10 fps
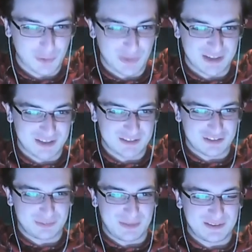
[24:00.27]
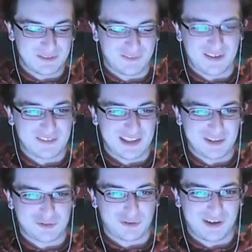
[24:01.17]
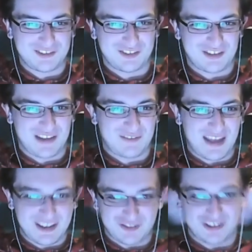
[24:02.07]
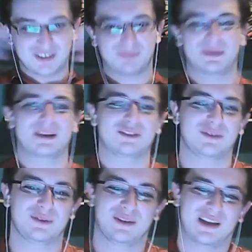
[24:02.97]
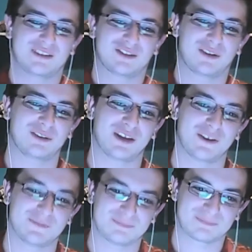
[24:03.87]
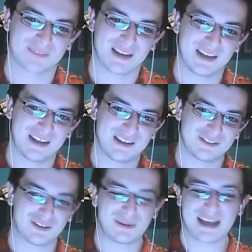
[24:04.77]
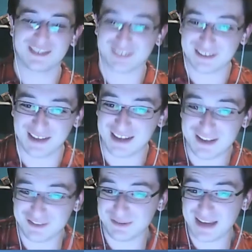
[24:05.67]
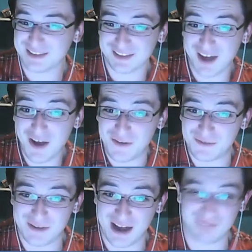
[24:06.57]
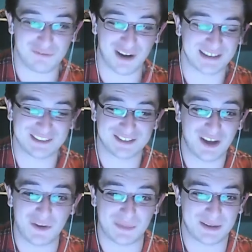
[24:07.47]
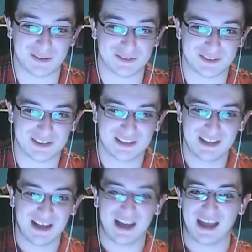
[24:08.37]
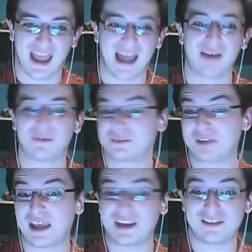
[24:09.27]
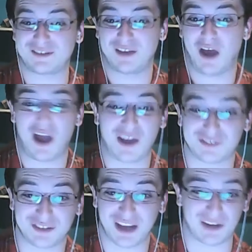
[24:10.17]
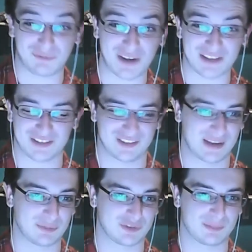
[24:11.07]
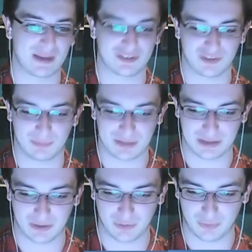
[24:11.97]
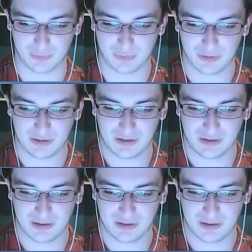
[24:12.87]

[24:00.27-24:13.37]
lot quicker, despite the fact that he's trying to save energy compared to Antonio. So he has a go, and rightly so, because how in his second race he's able to match somebody who